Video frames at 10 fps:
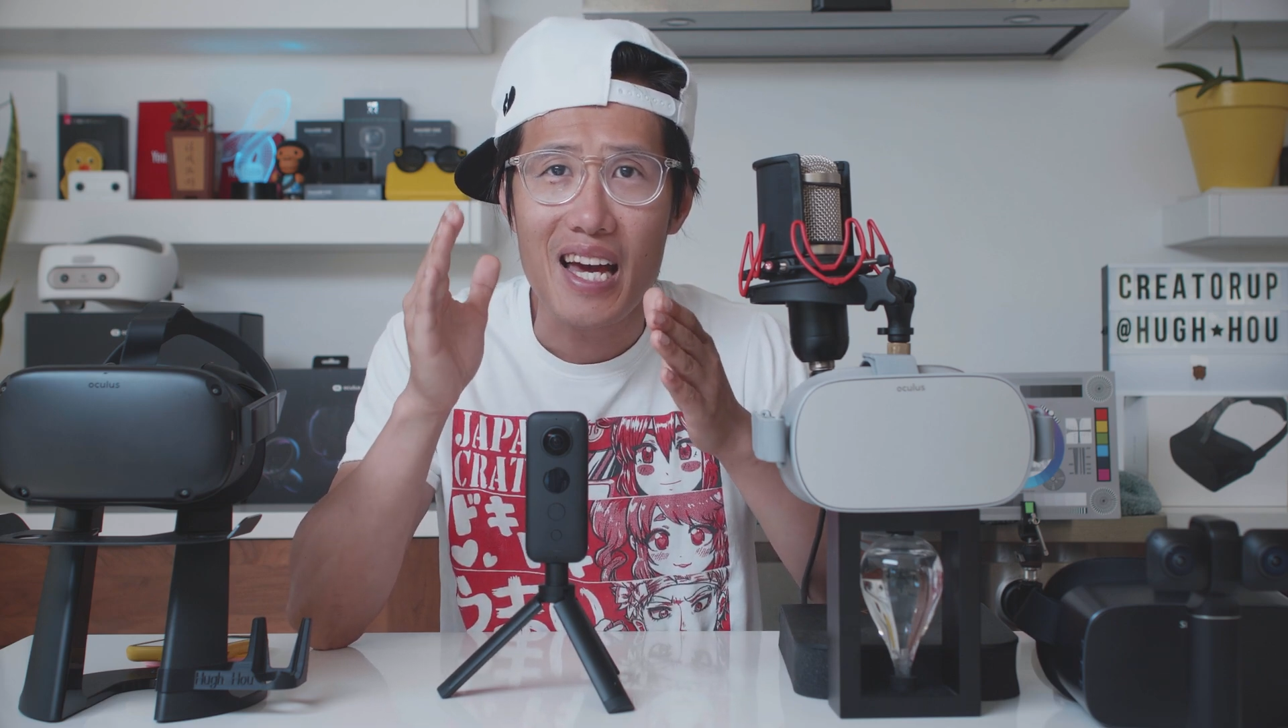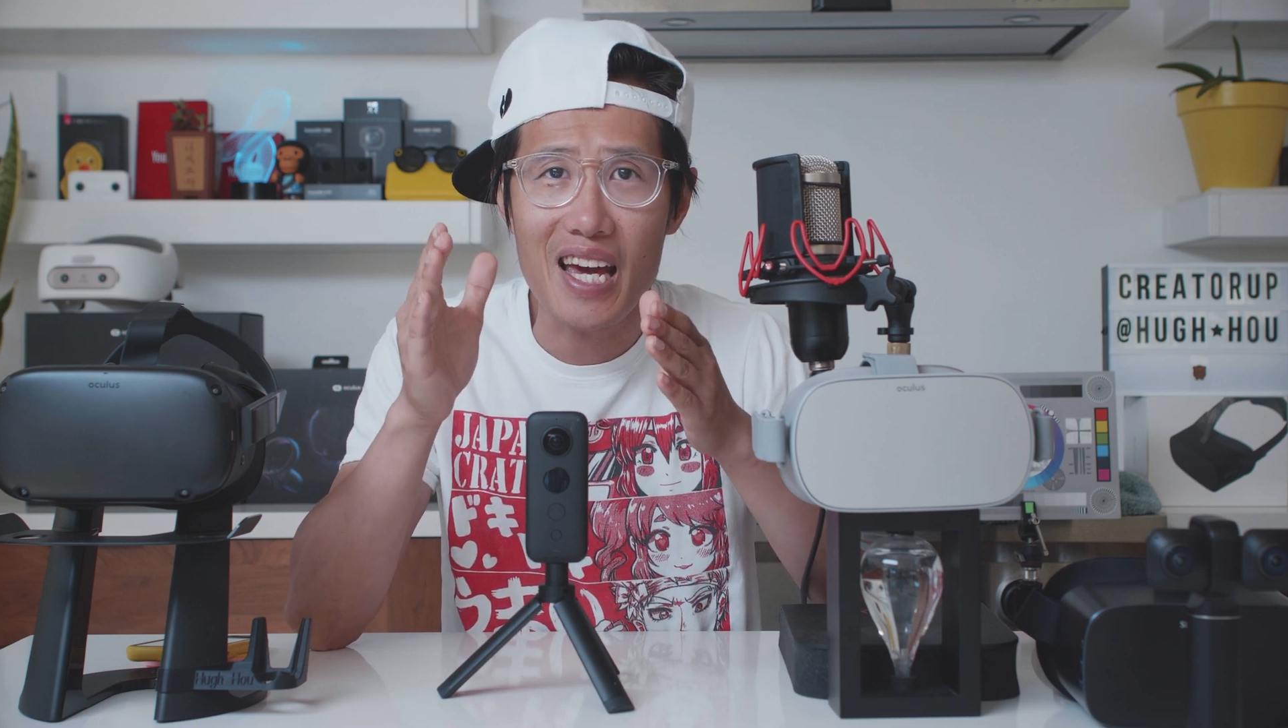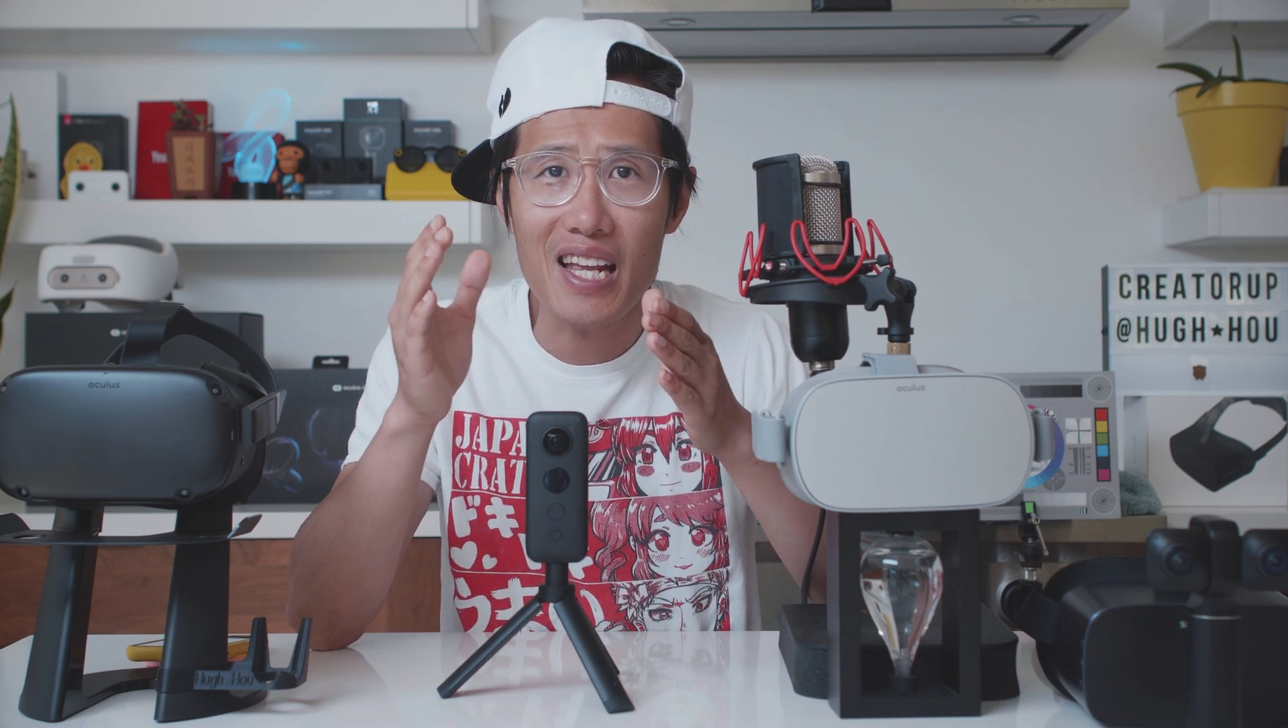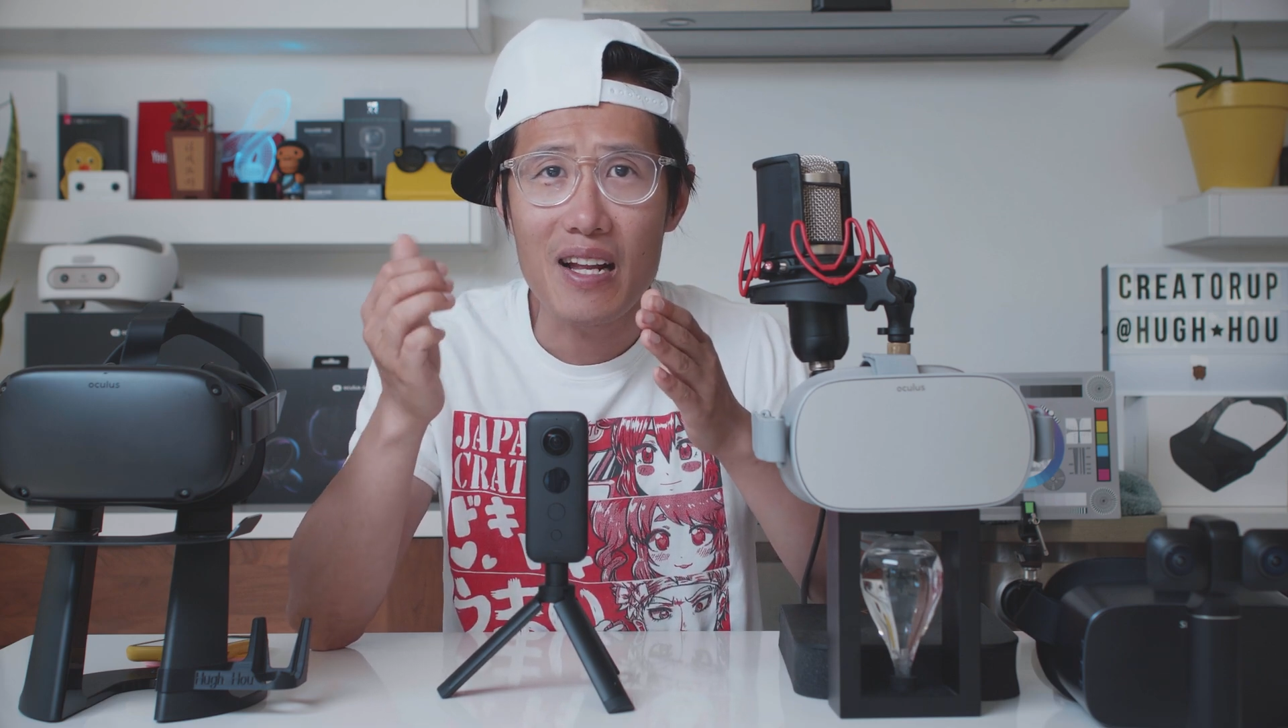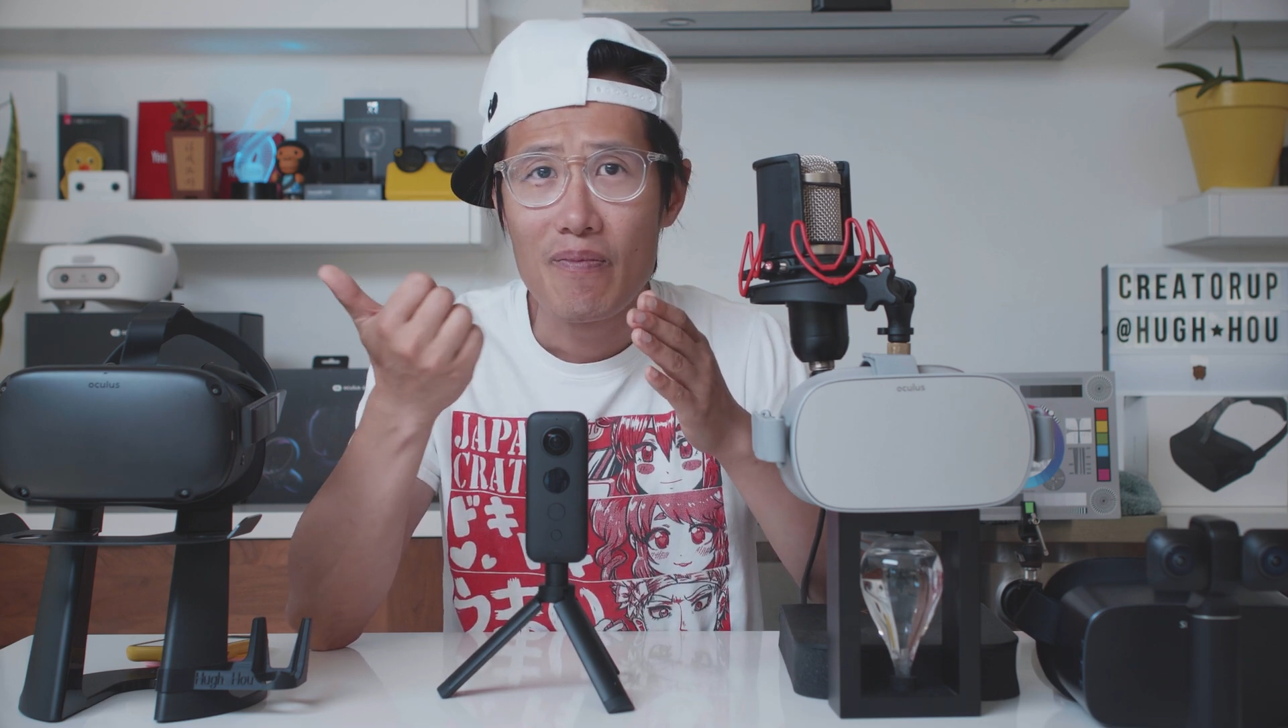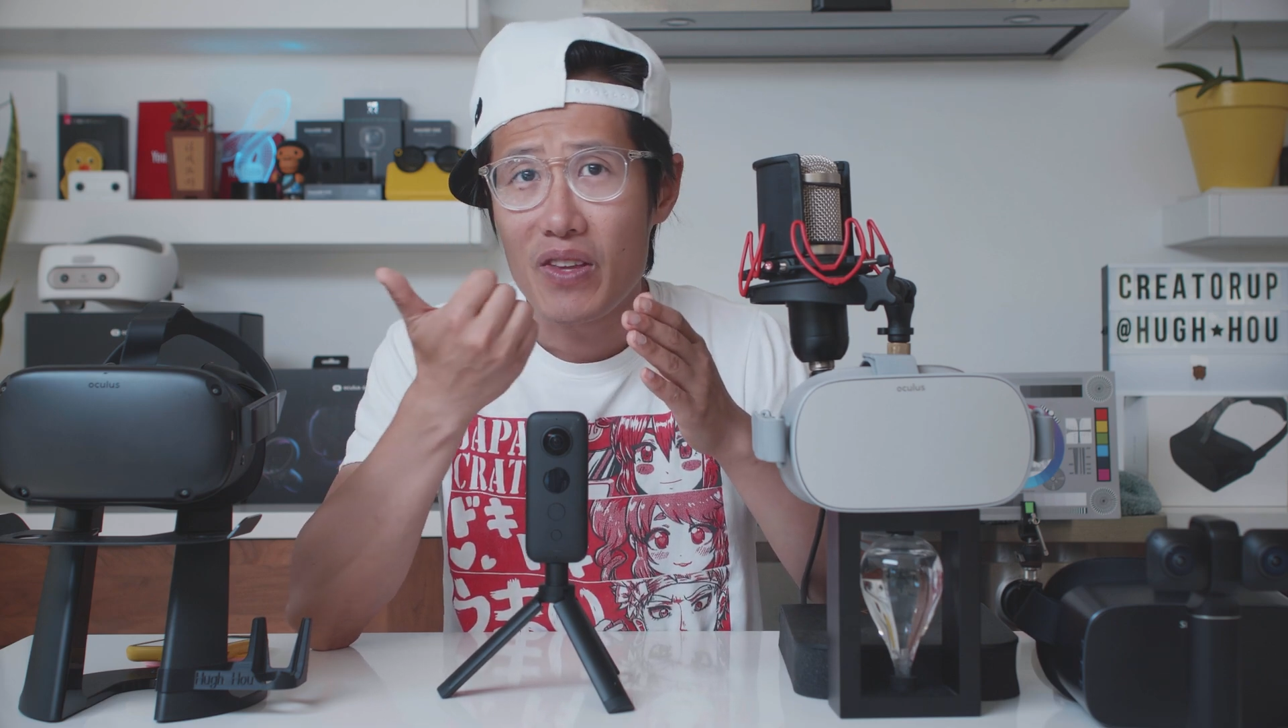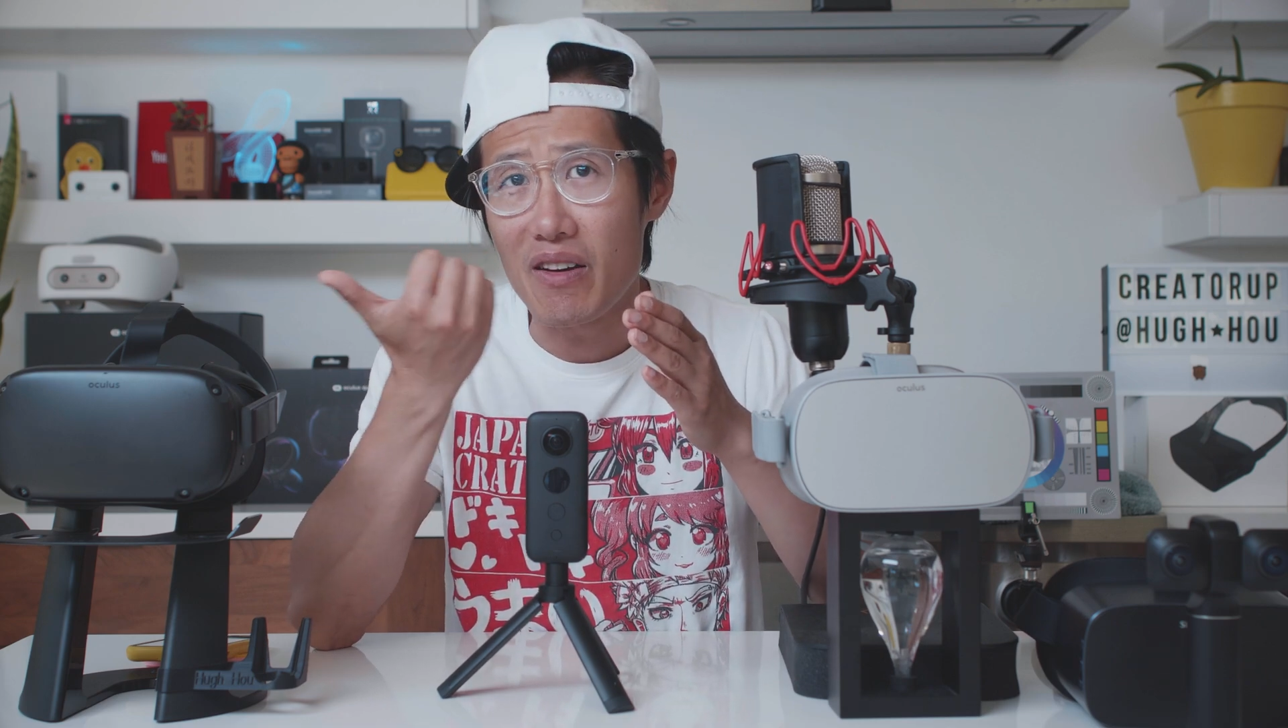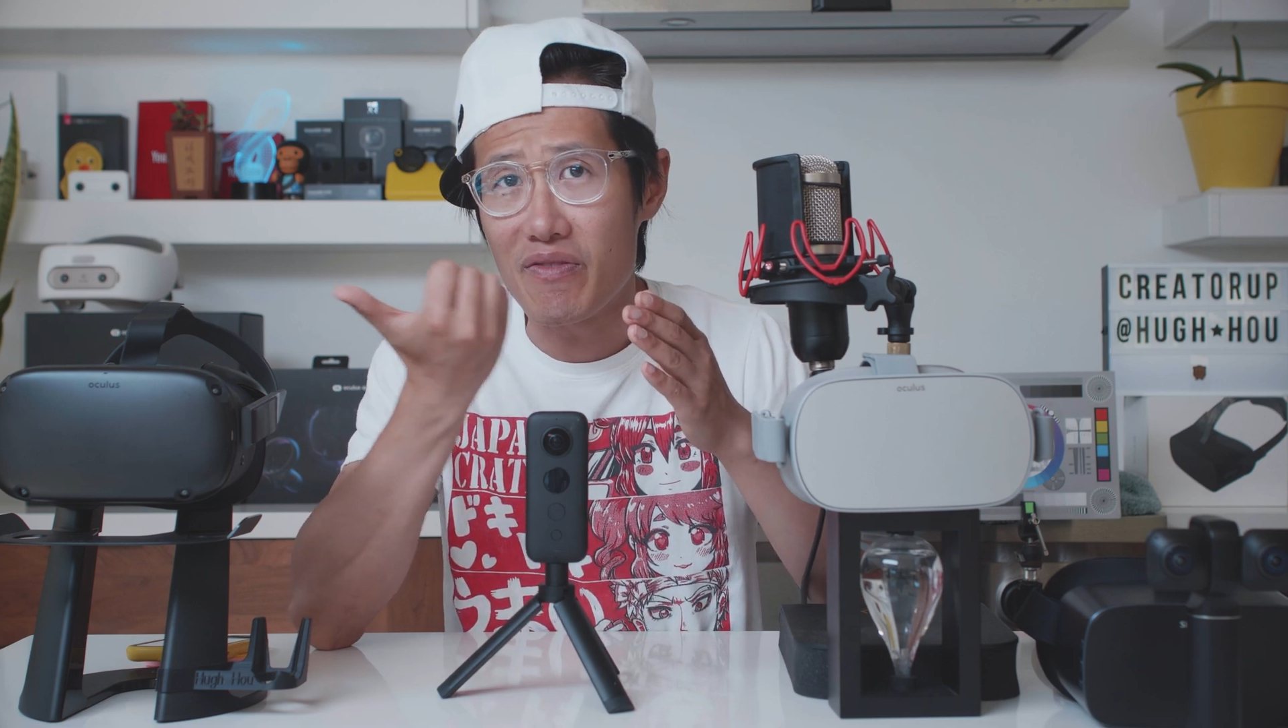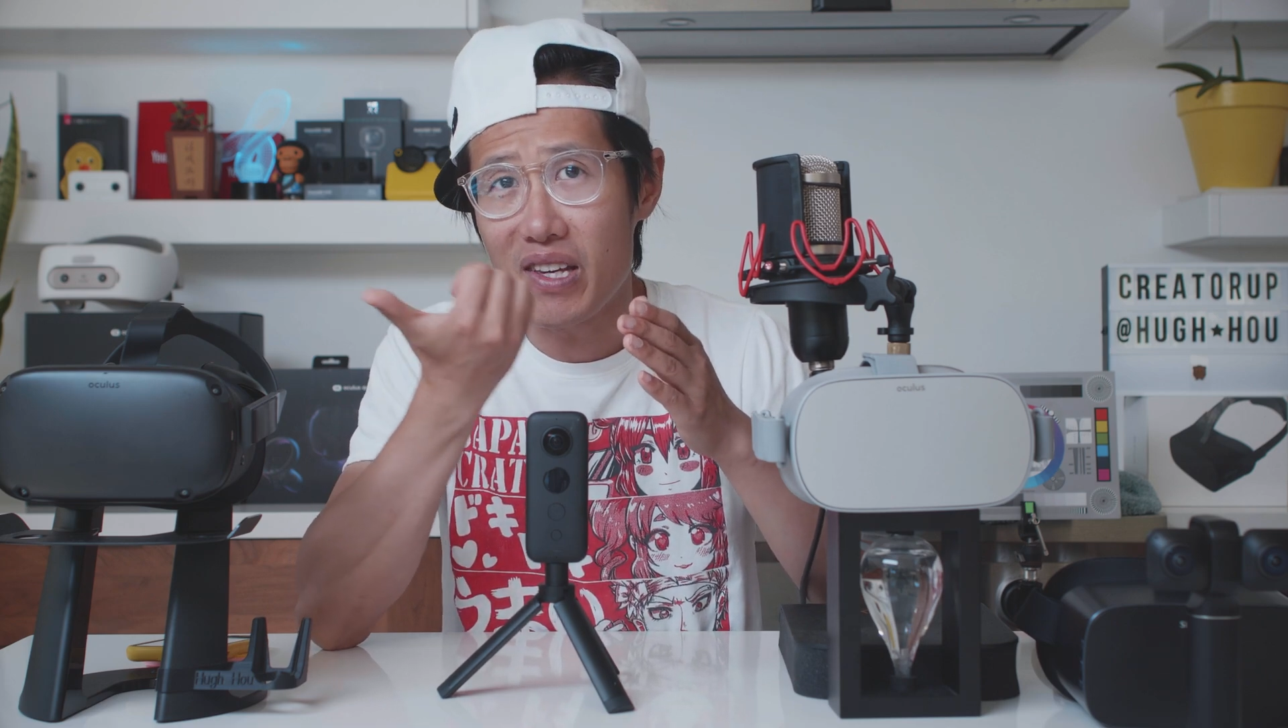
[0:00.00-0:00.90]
in a